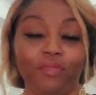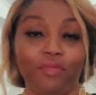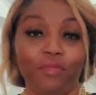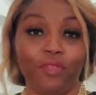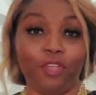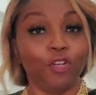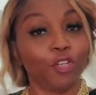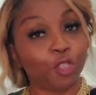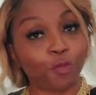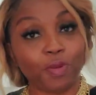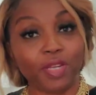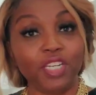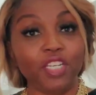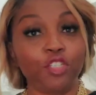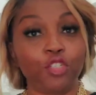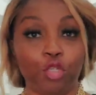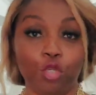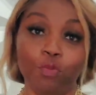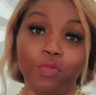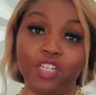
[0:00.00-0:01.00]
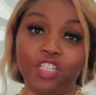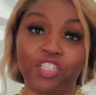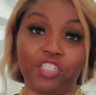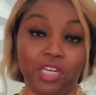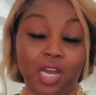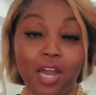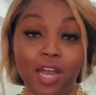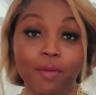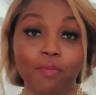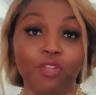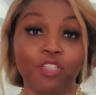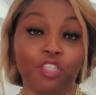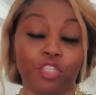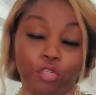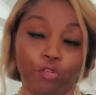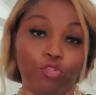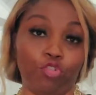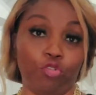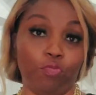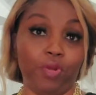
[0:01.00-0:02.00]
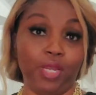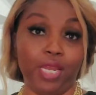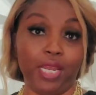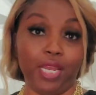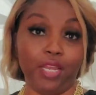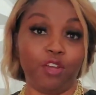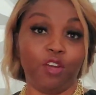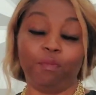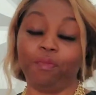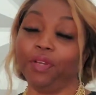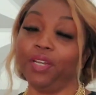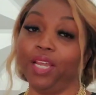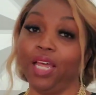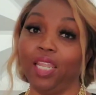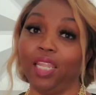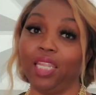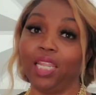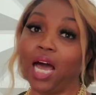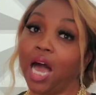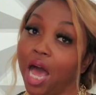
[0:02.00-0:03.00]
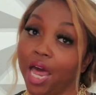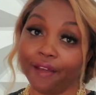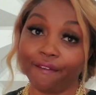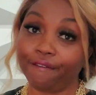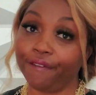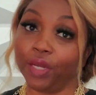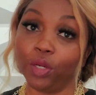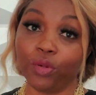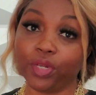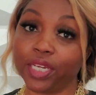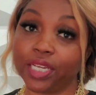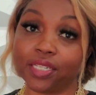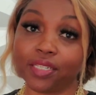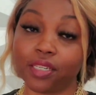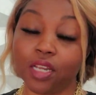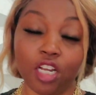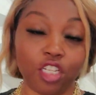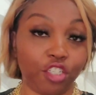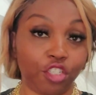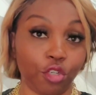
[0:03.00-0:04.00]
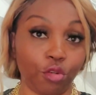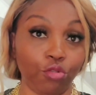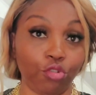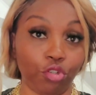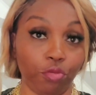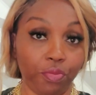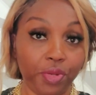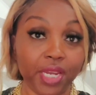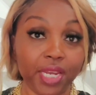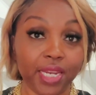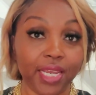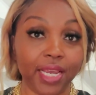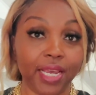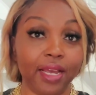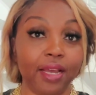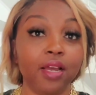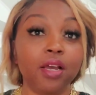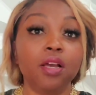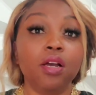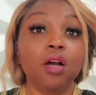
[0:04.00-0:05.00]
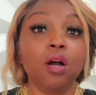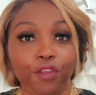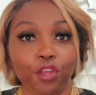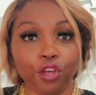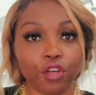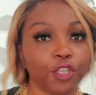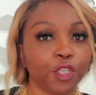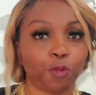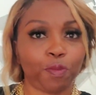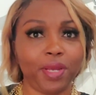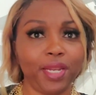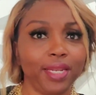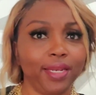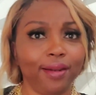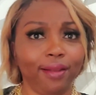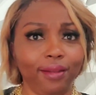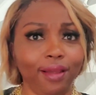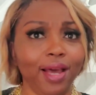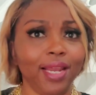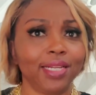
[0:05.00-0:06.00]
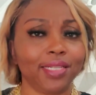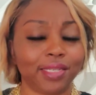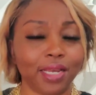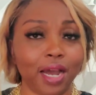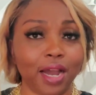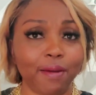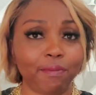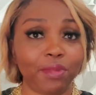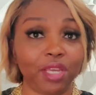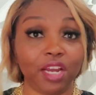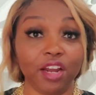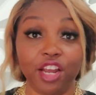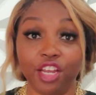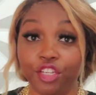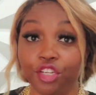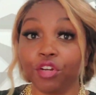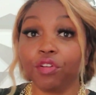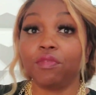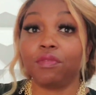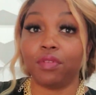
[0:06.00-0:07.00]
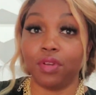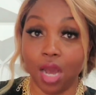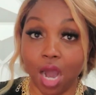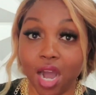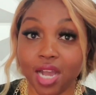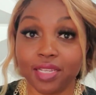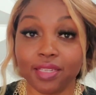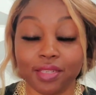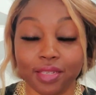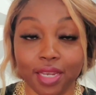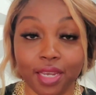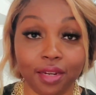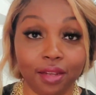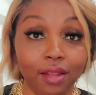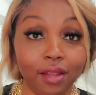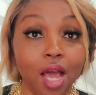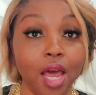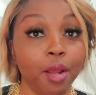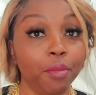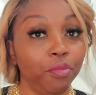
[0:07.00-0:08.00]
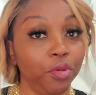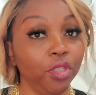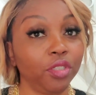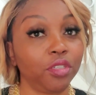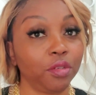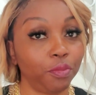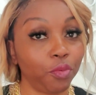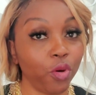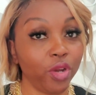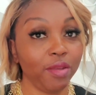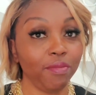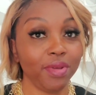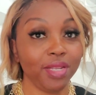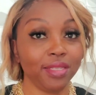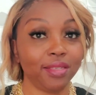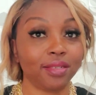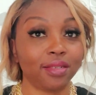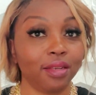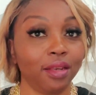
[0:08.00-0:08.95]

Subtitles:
you're spending too much time on social media. You're putting a lot of focus on social media. If you're spending a lot of time there and you're not seeing a lot of booked appointments,